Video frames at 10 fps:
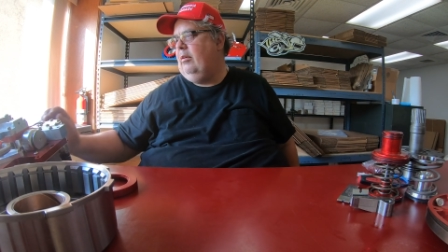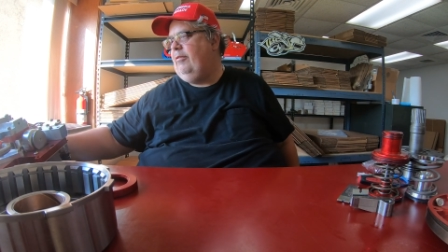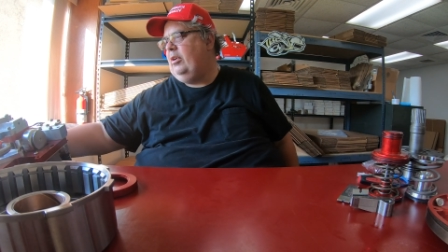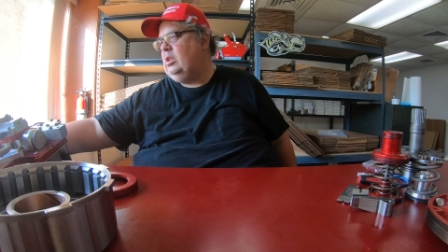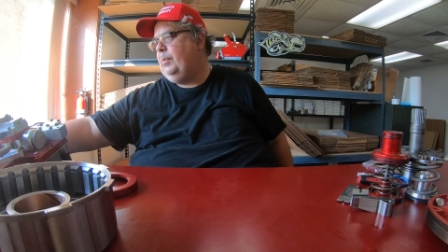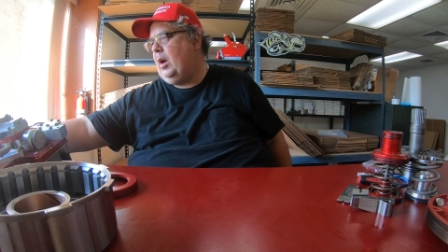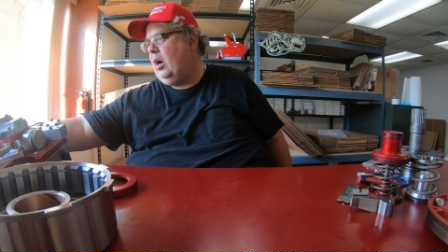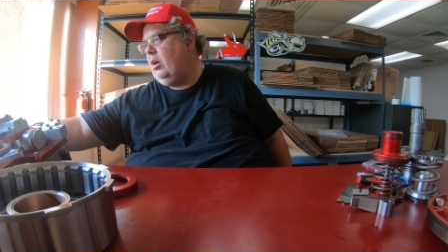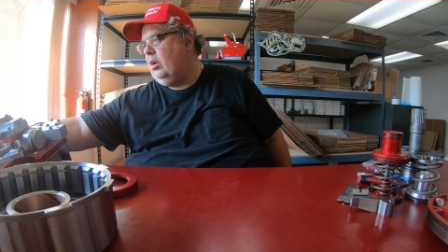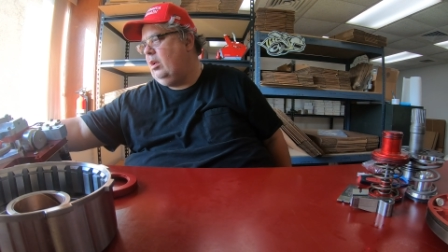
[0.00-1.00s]
first
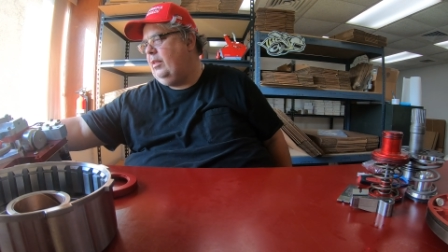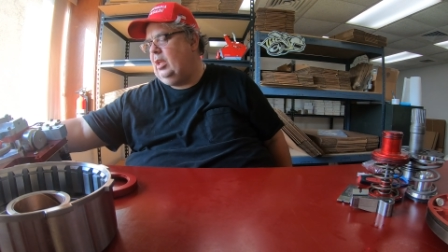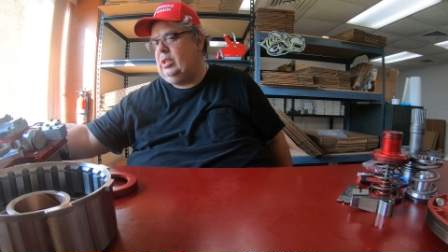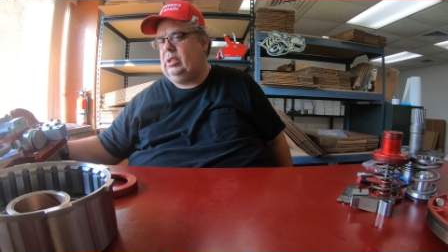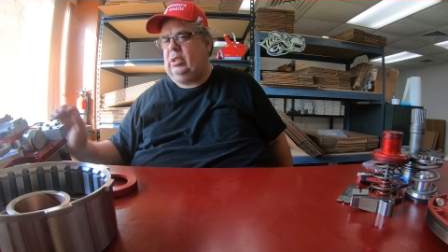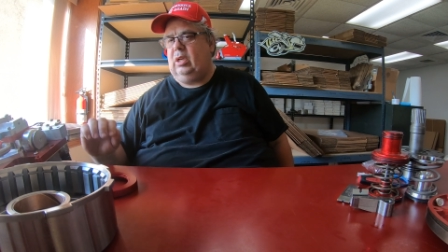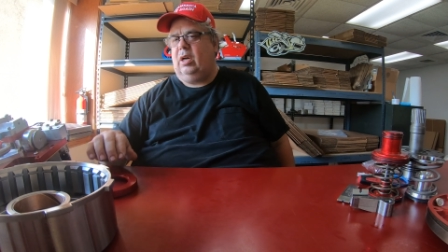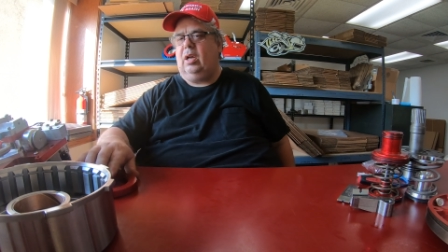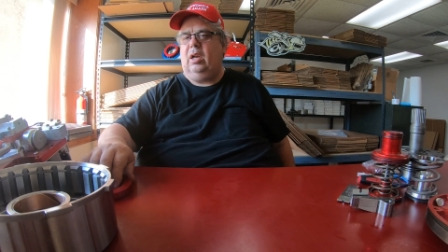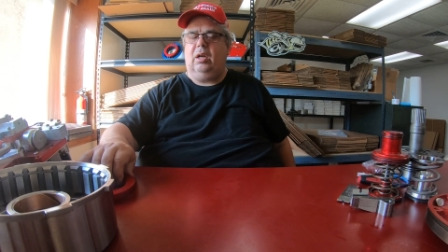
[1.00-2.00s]
part of this
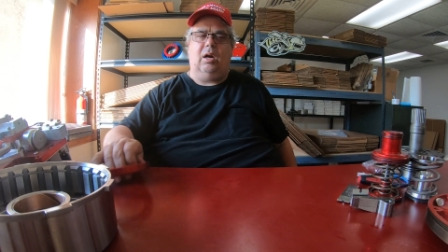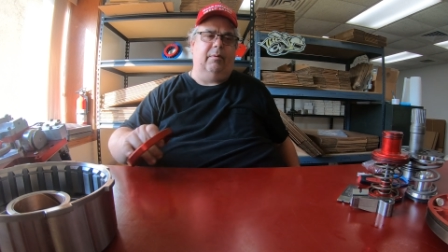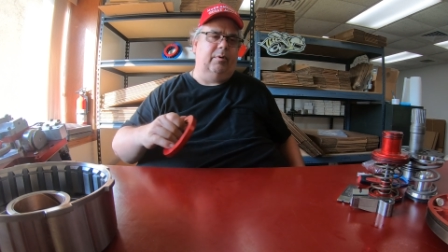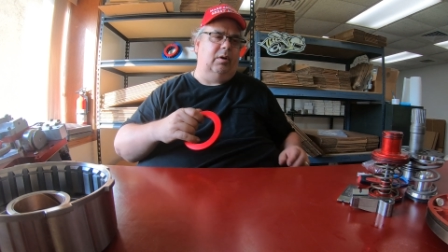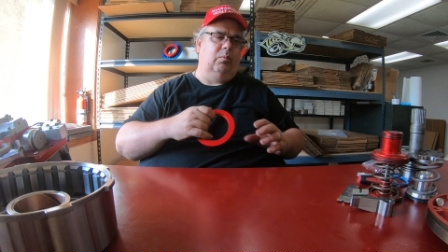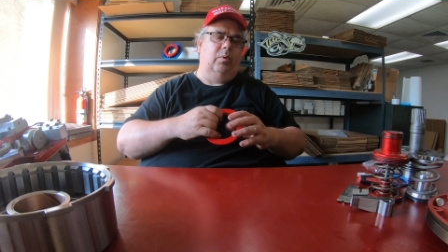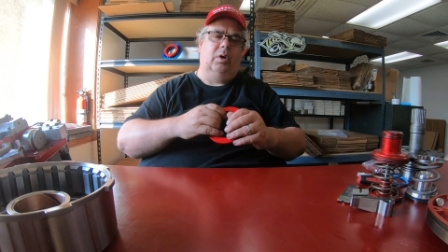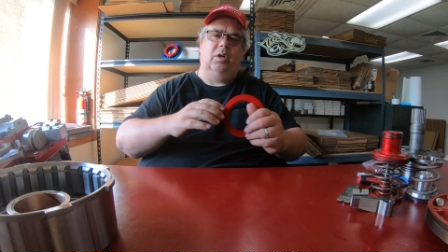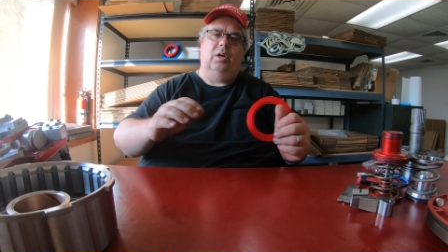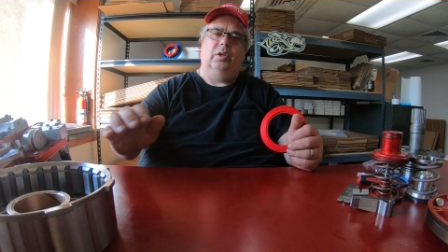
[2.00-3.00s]
we're going
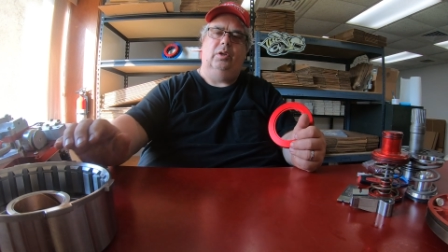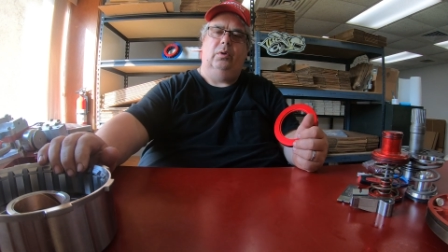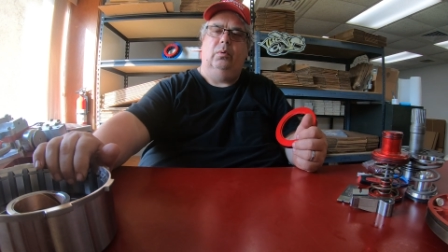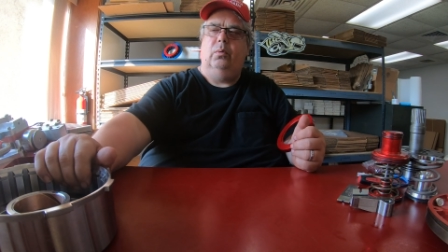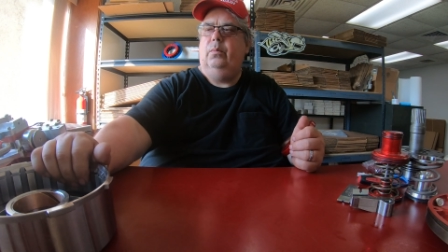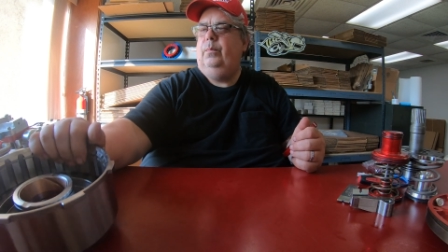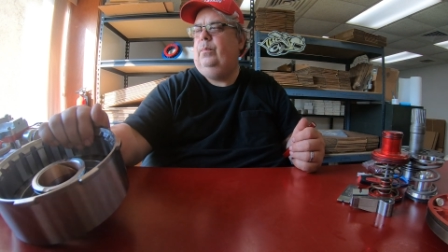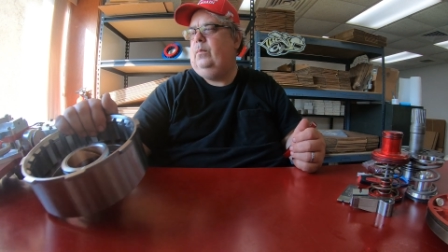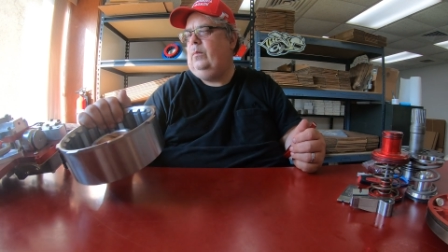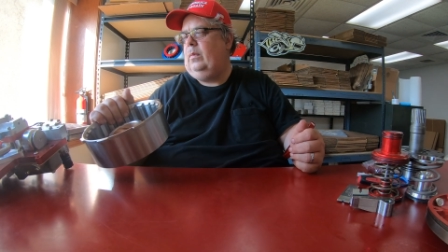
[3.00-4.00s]
to do
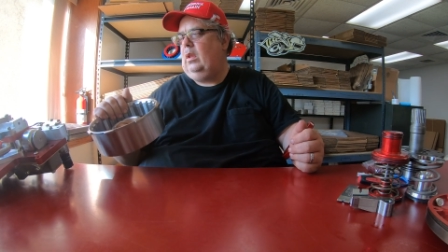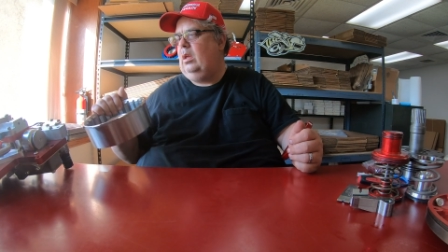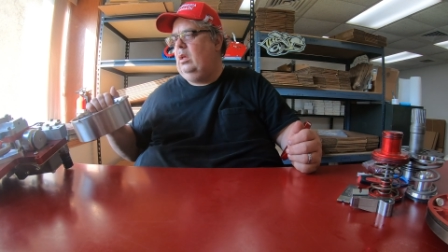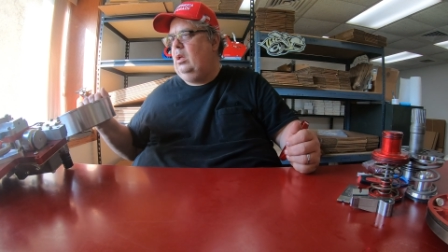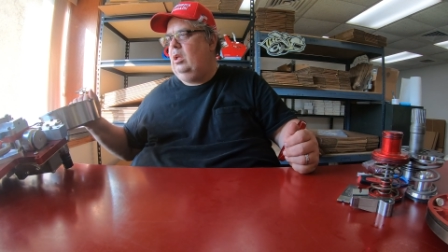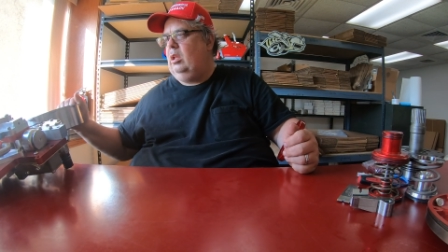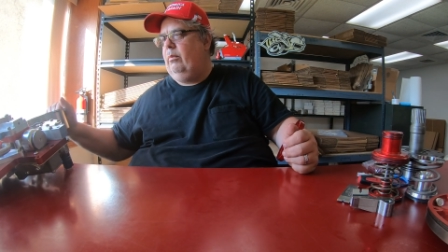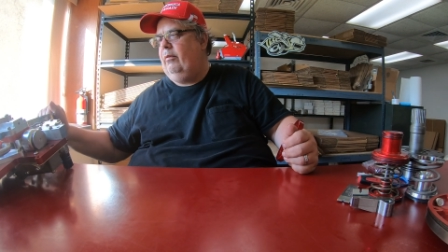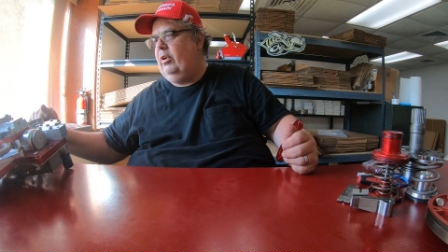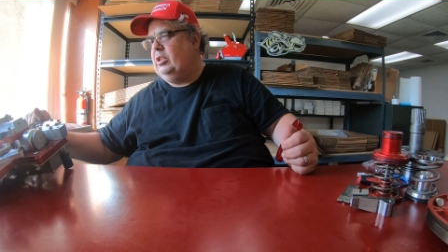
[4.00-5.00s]
the
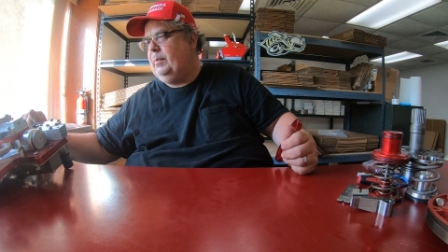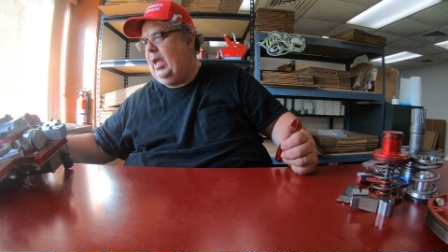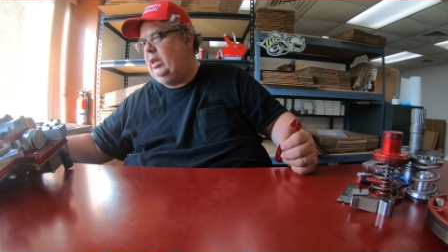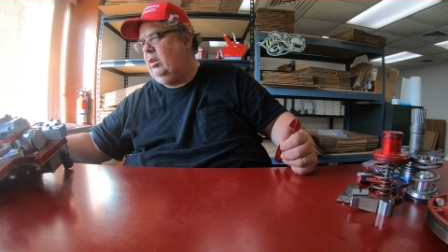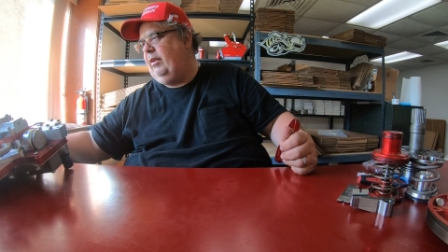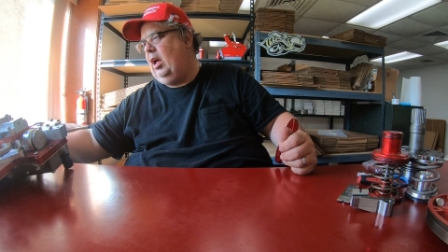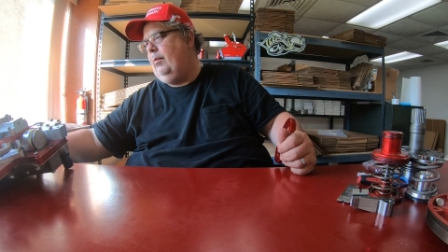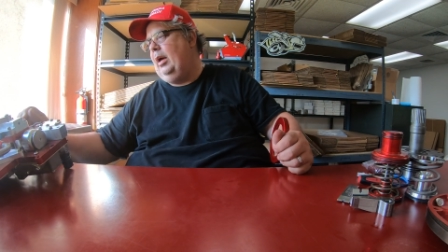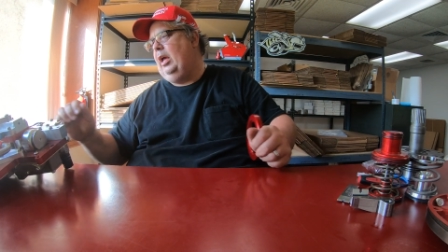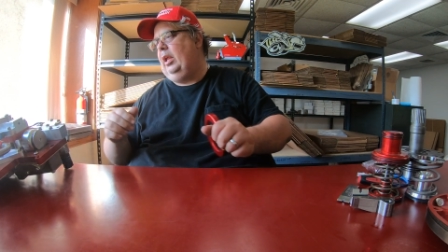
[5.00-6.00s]
reverse manual
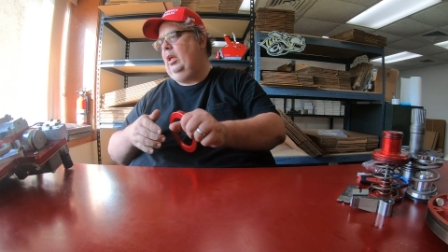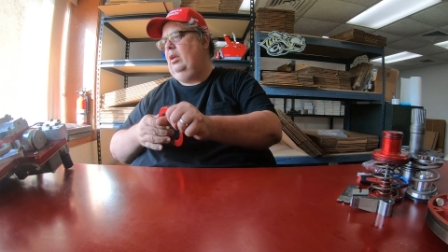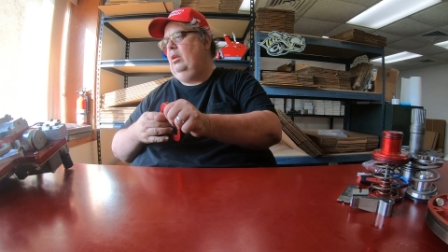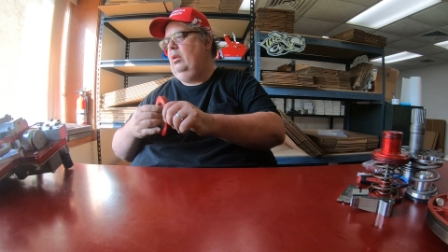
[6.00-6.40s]
valve body,